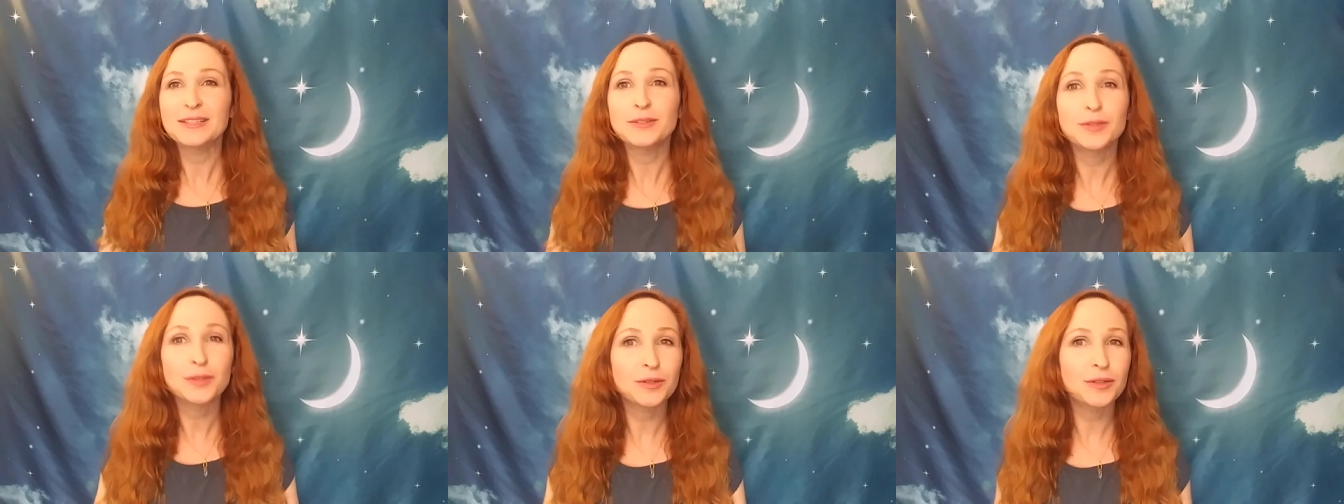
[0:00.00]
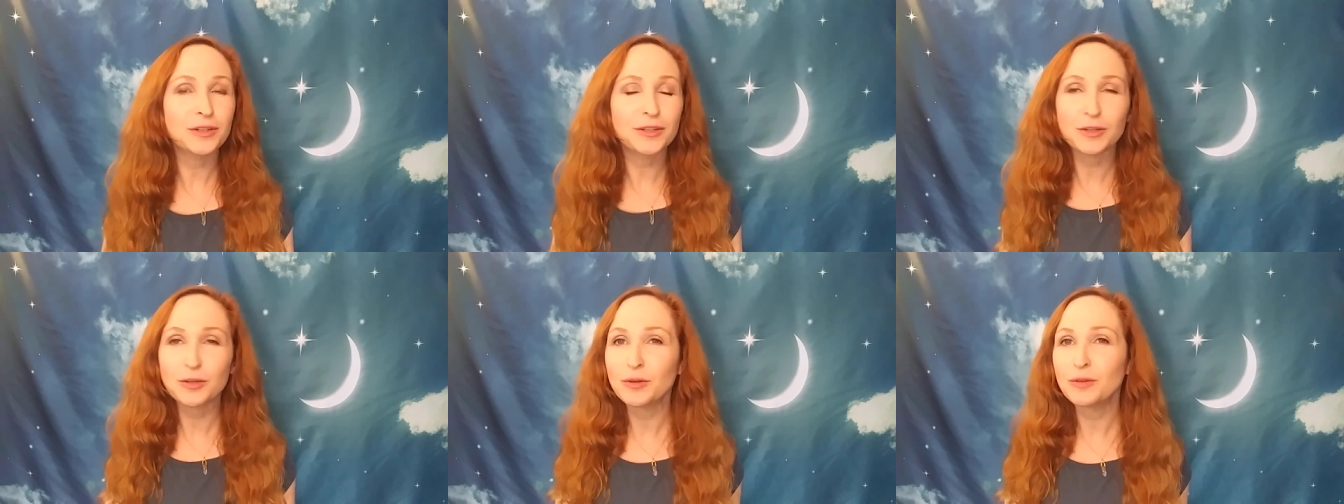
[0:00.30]
do
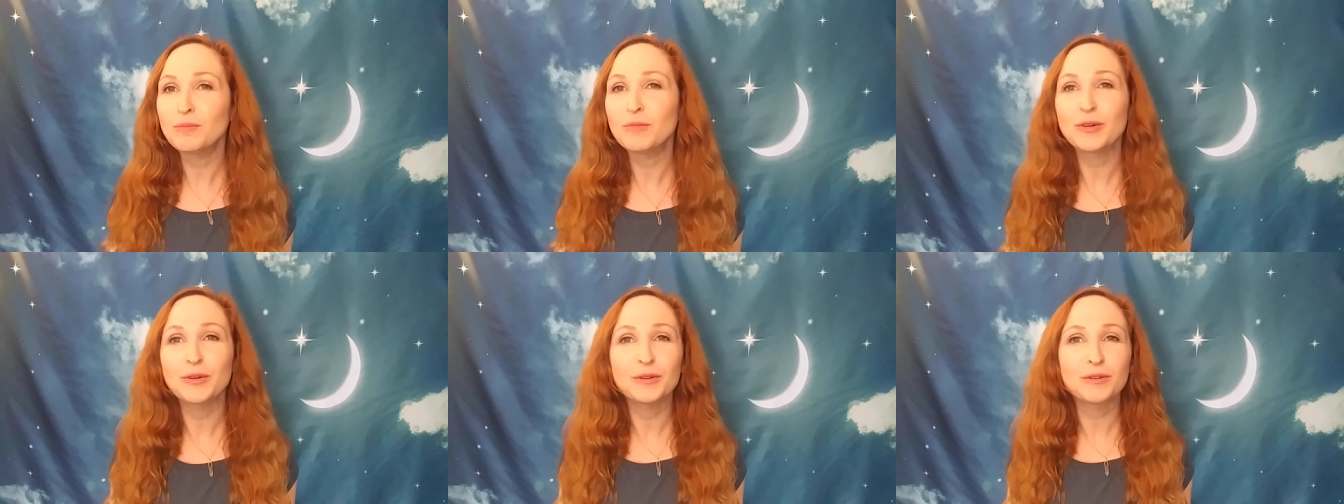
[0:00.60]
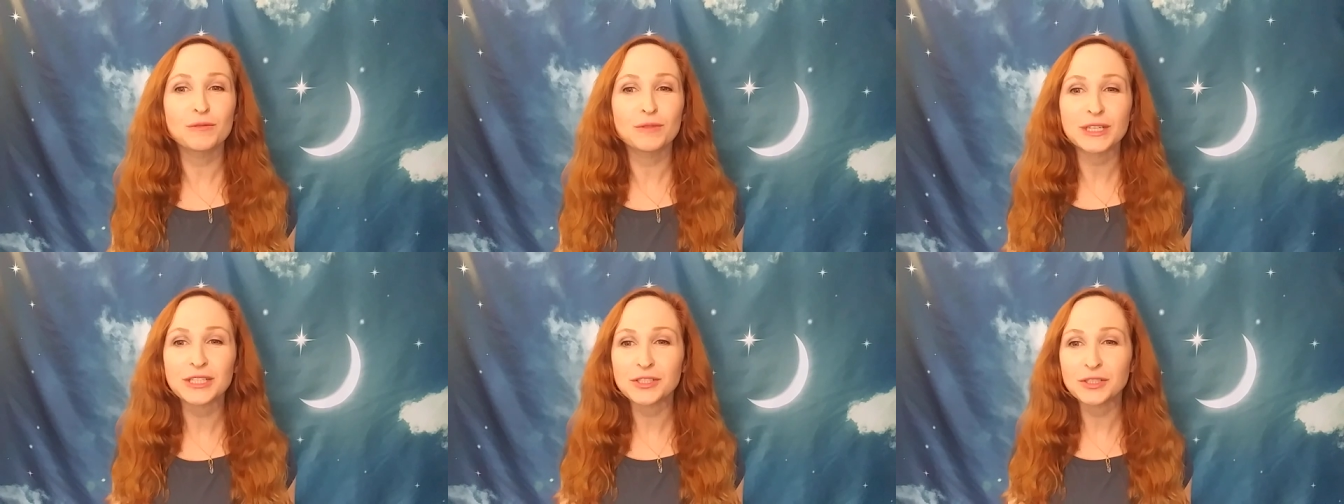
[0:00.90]
your new
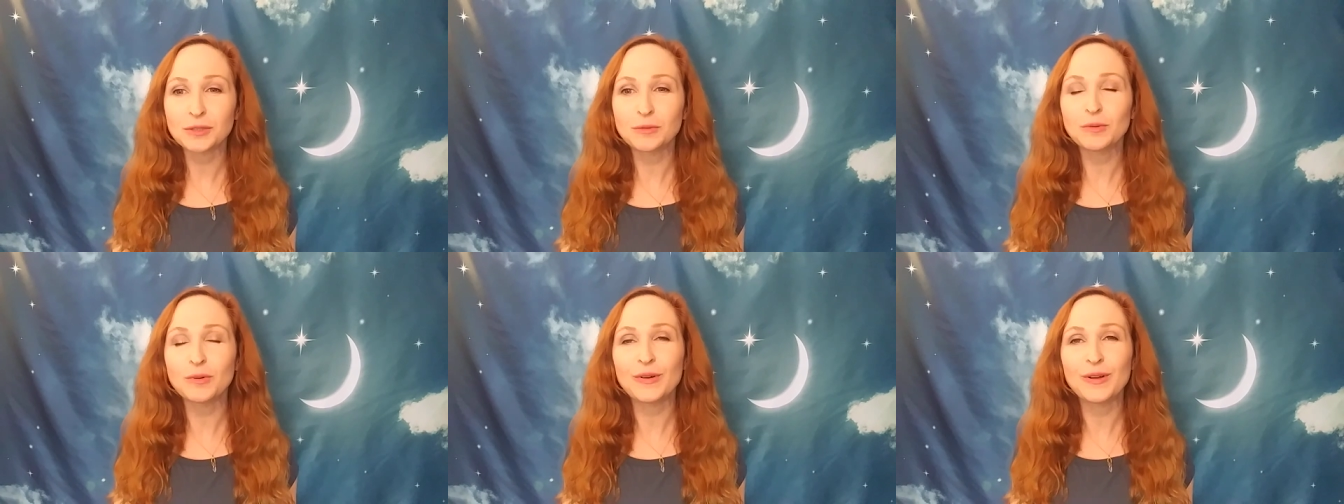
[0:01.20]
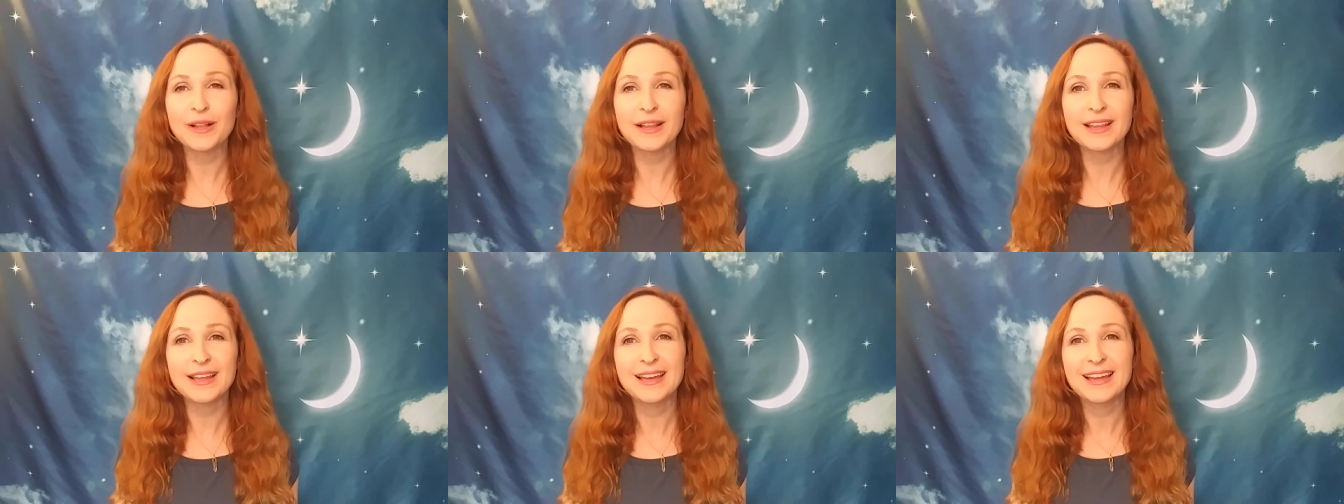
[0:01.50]
moon
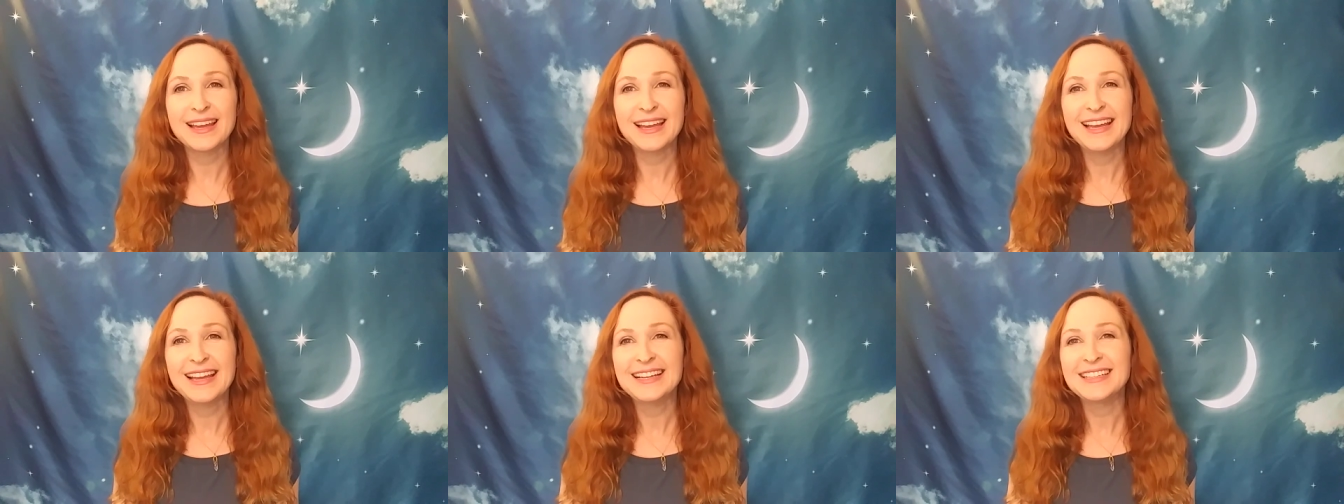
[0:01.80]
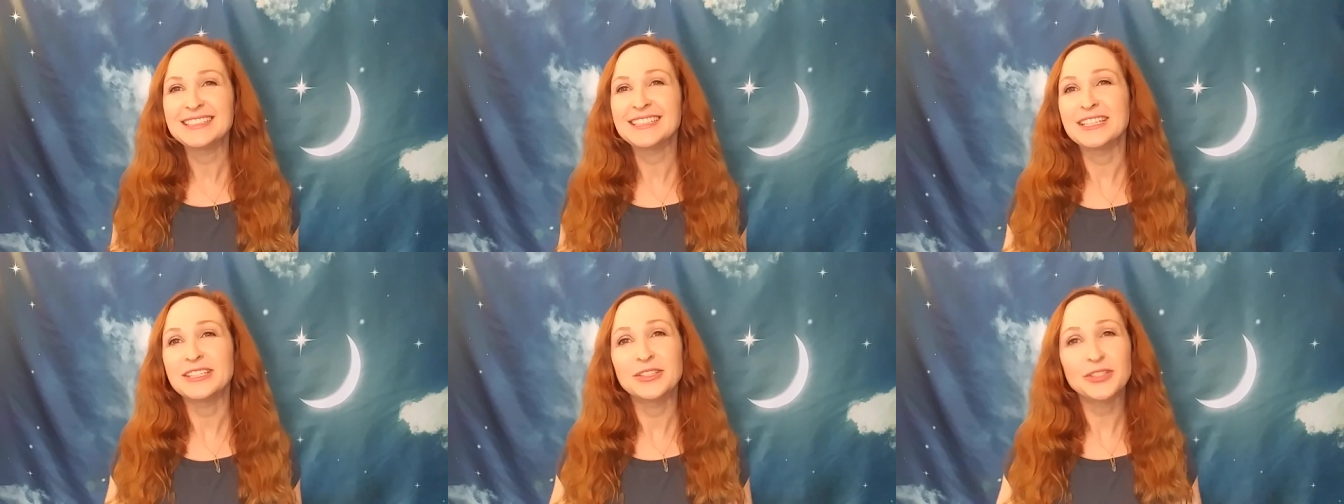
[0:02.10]
ritual
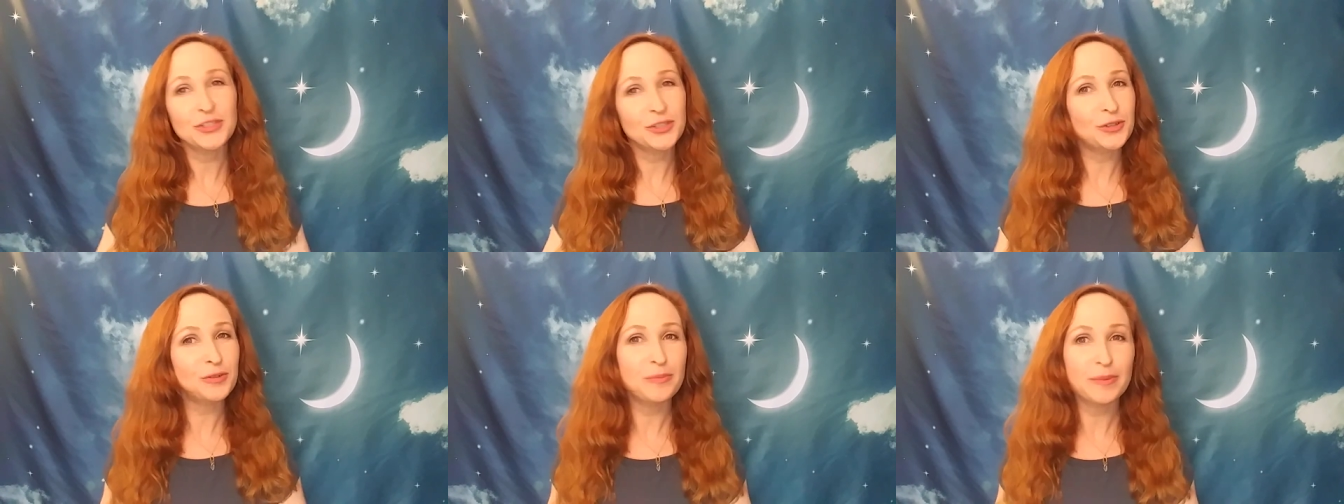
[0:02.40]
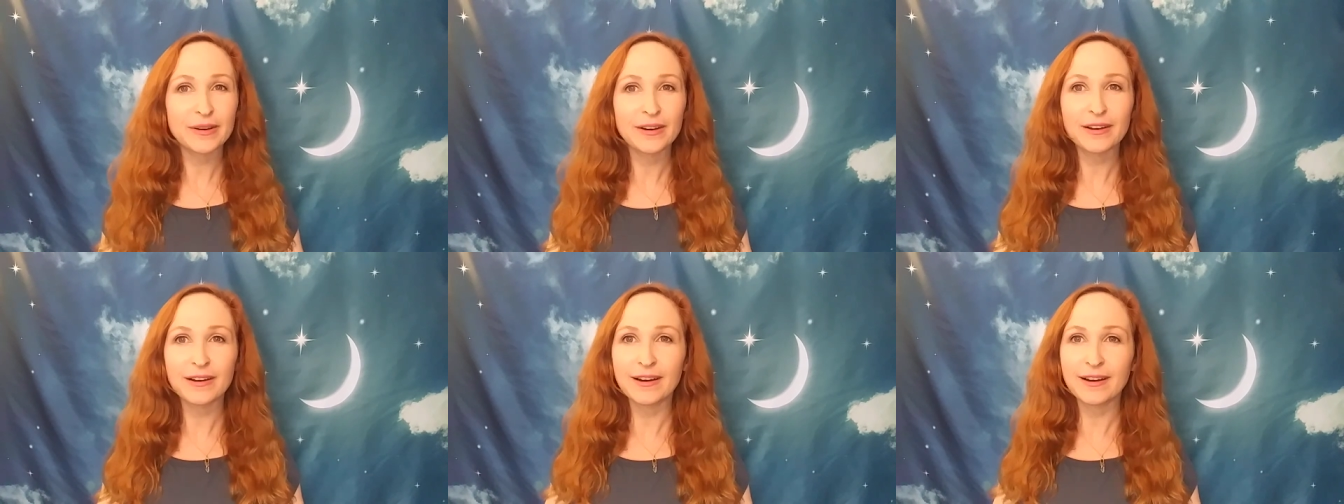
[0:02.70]
to
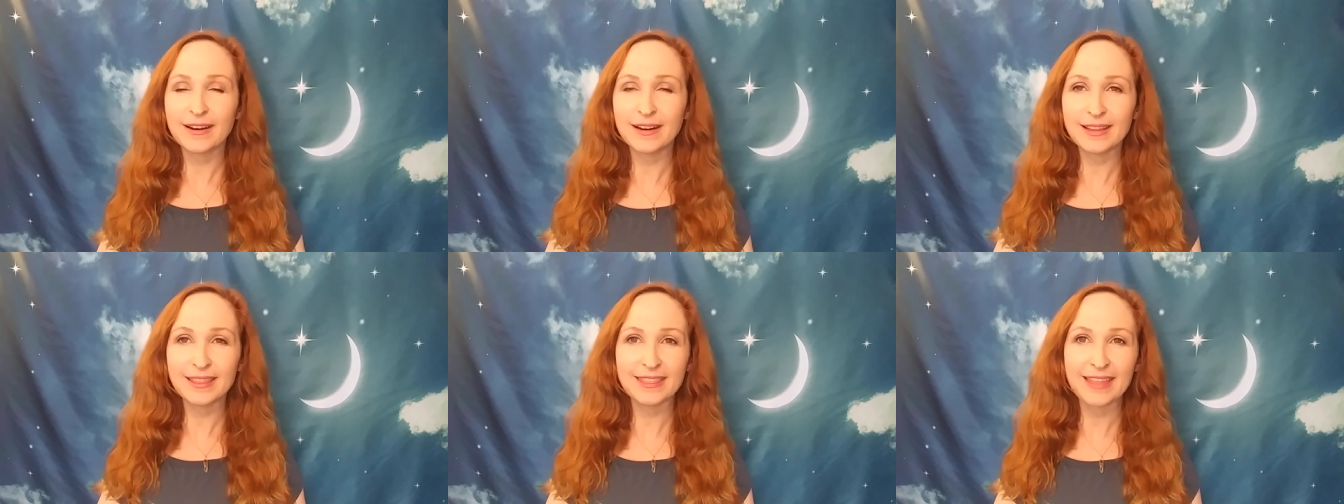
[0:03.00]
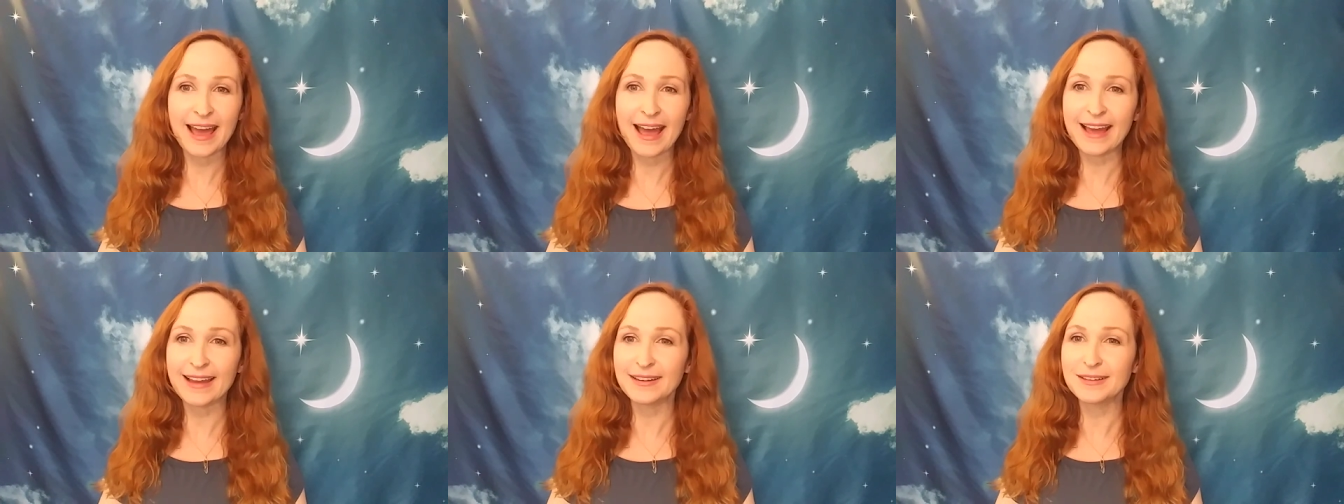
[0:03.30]
Jupiter
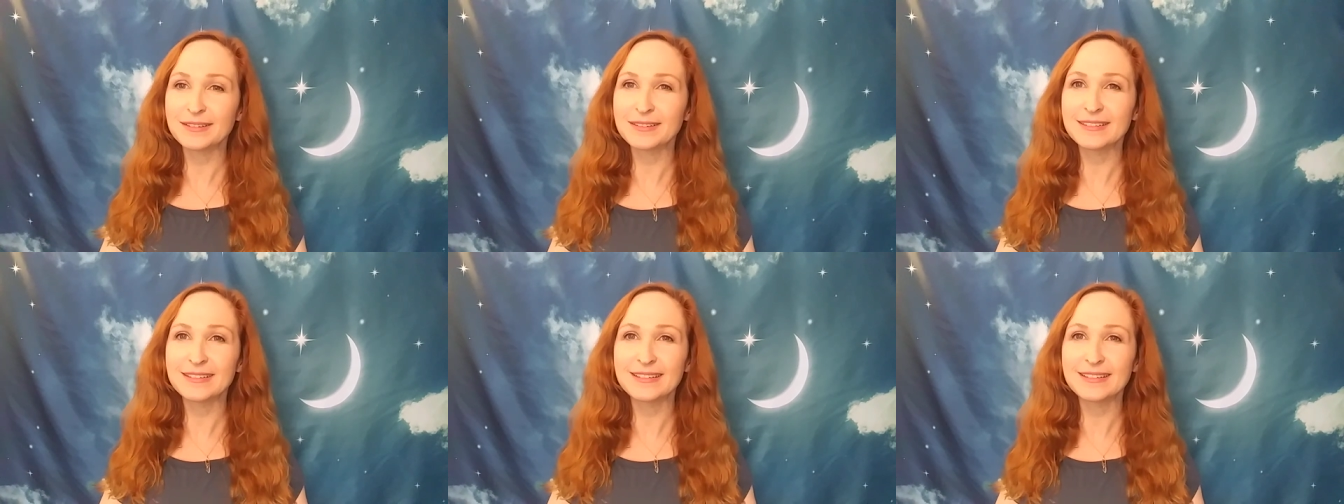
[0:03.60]
that